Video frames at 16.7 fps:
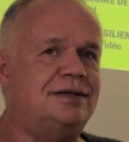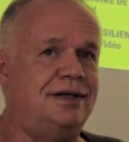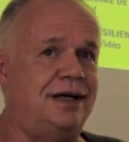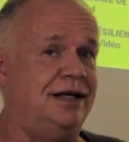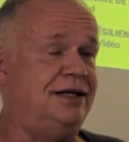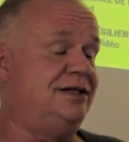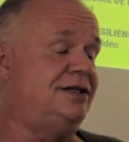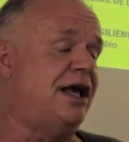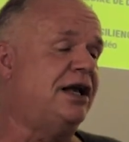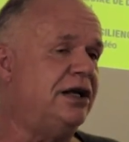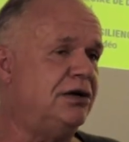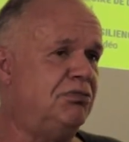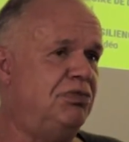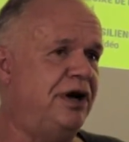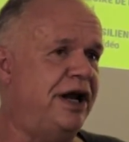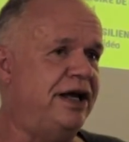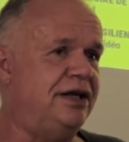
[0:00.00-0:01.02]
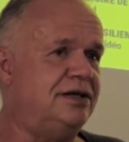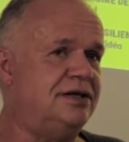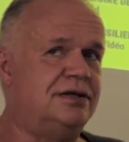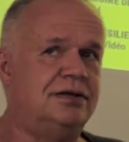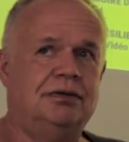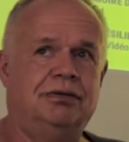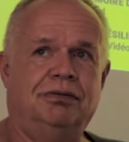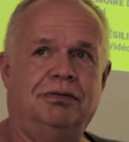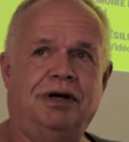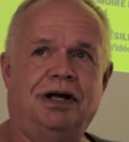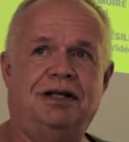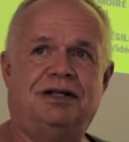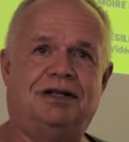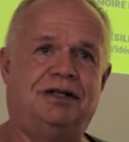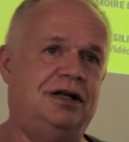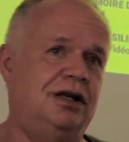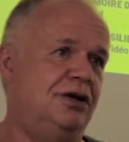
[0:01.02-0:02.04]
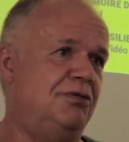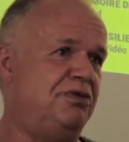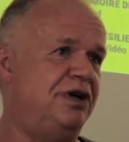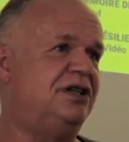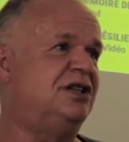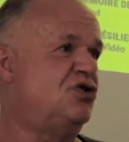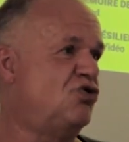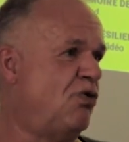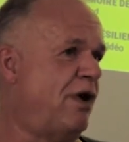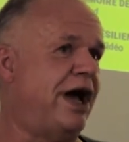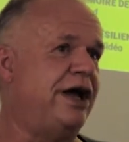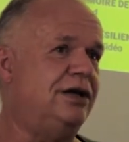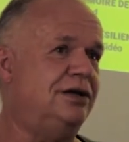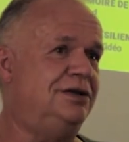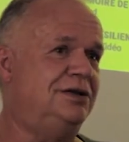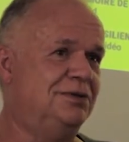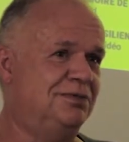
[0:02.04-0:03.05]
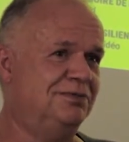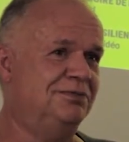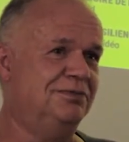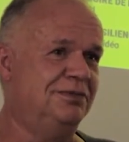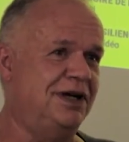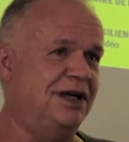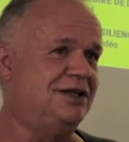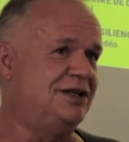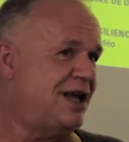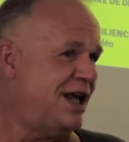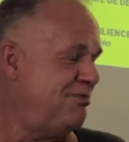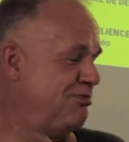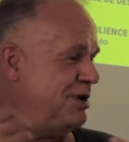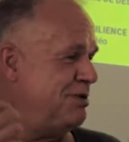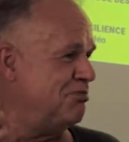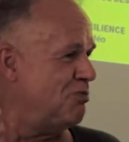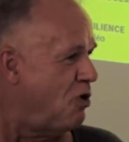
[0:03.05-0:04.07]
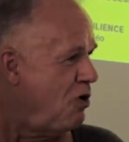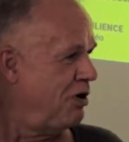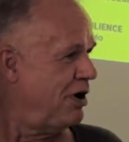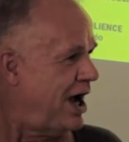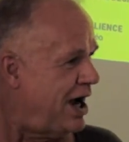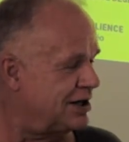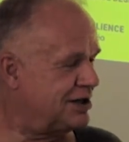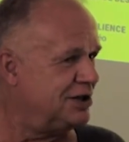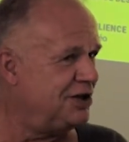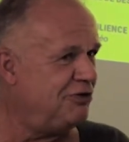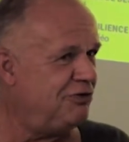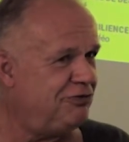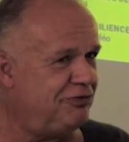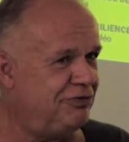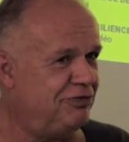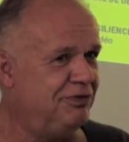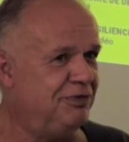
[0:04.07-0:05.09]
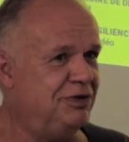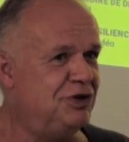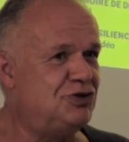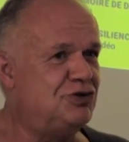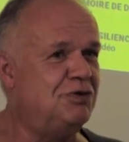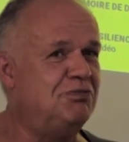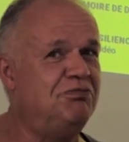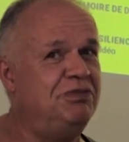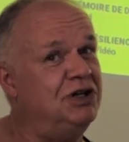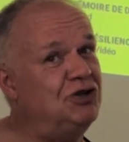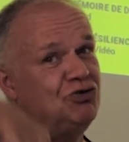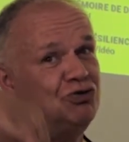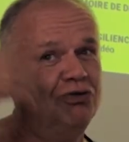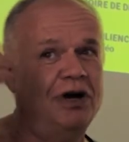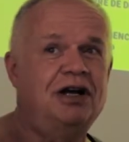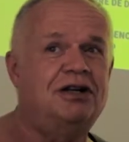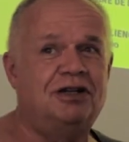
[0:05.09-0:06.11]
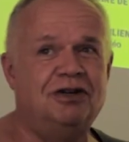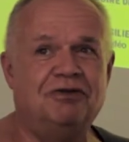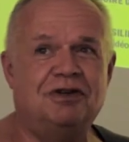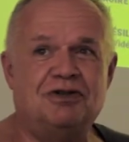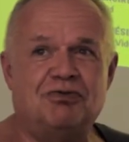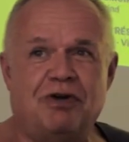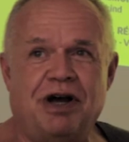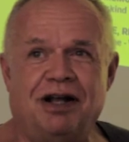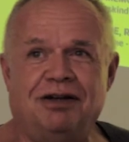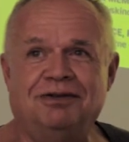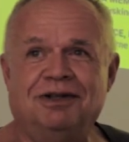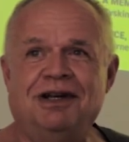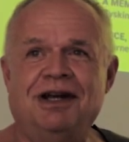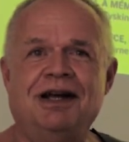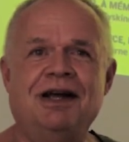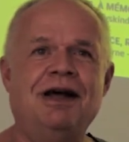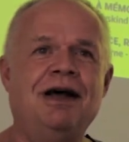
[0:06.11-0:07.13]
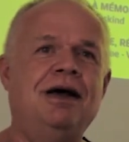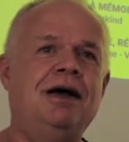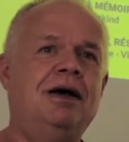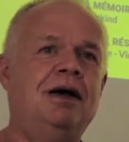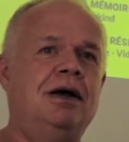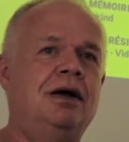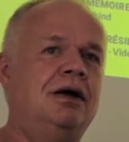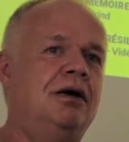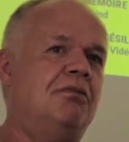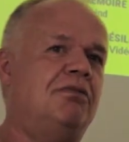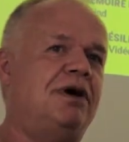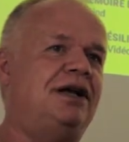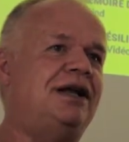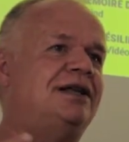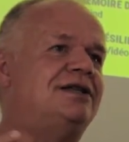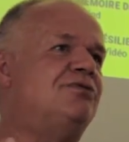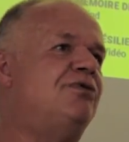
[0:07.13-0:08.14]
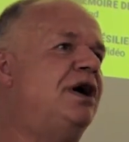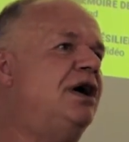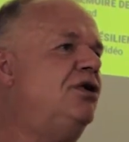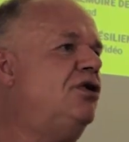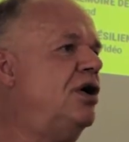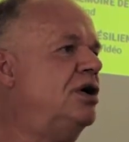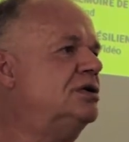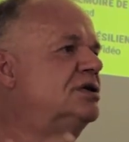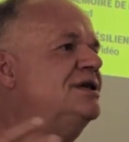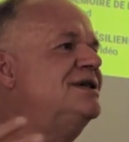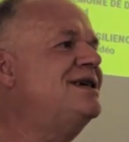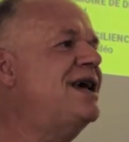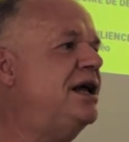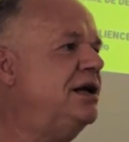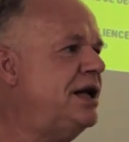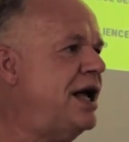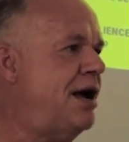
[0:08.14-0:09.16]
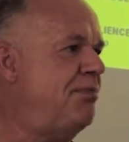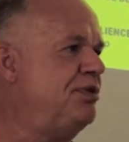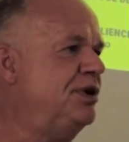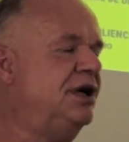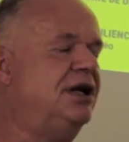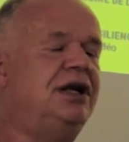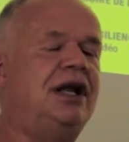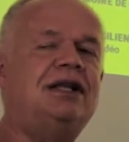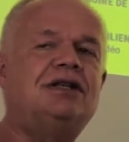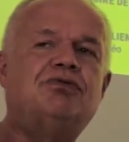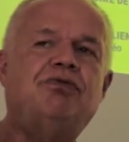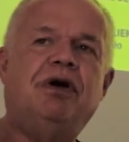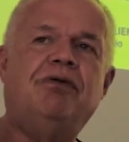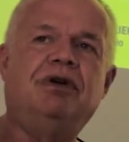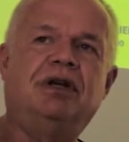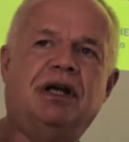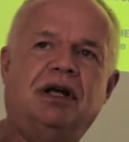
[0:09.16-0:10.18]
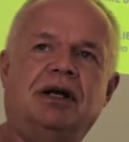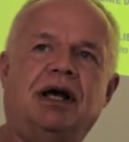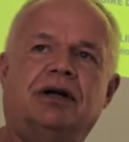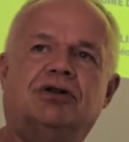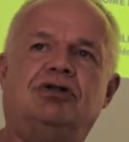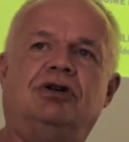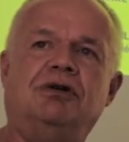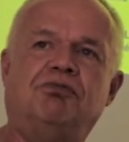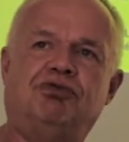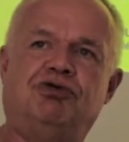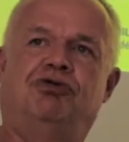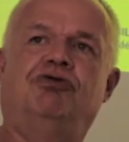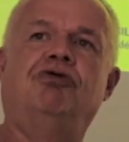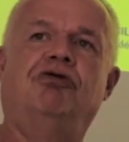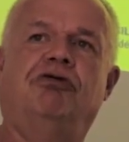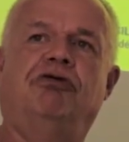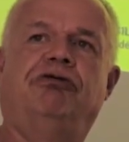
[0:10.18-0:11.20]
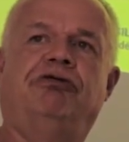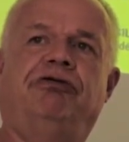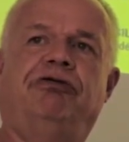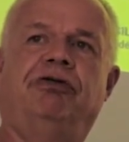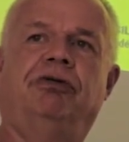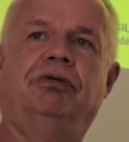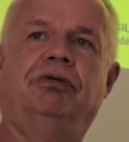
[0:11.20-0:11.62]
a stunning place. It's still a bit quiet. It can be more active. It shouldn't be too active as well. But that's where a lot can happen. And that's where we can actually prove